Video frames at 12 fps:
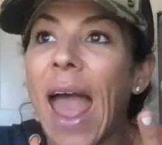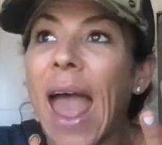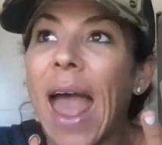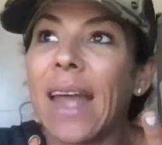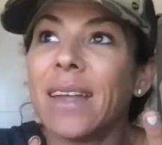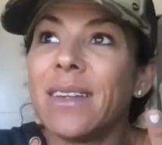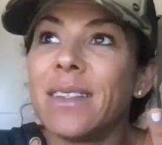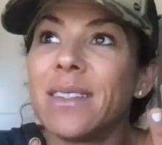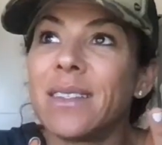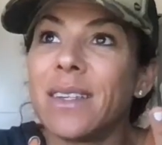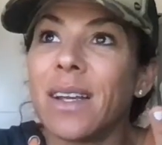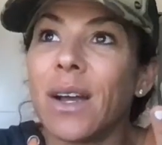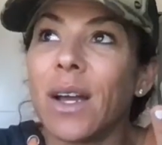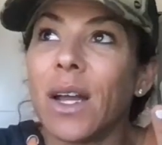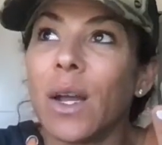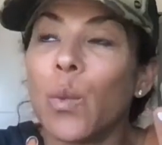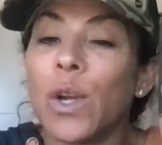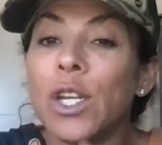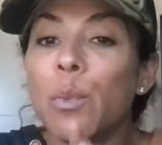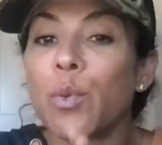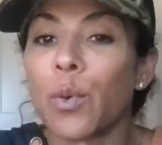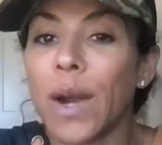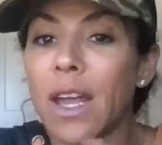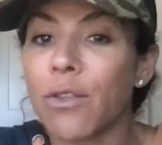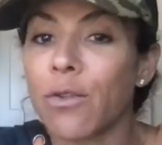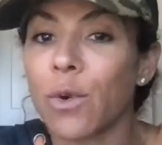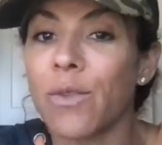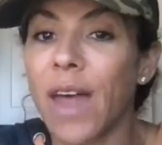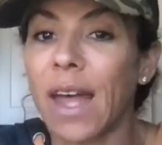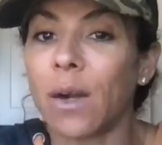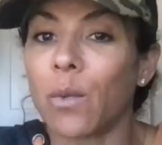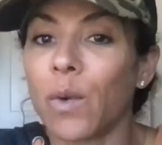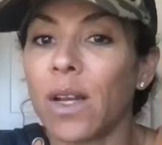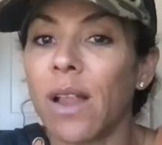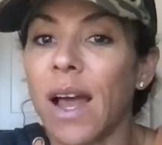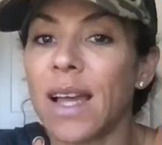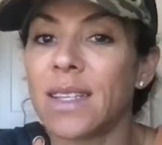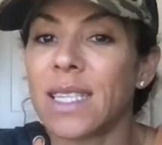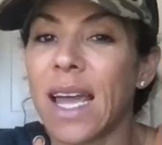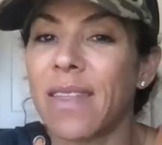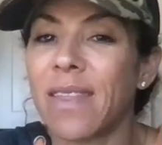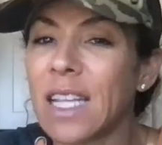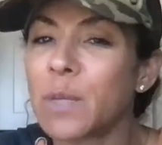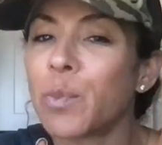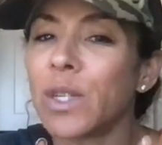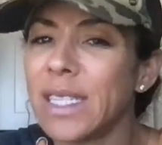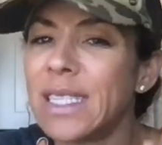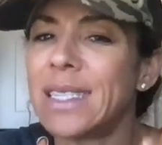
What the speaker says: And when you break through that and realize like that's pretty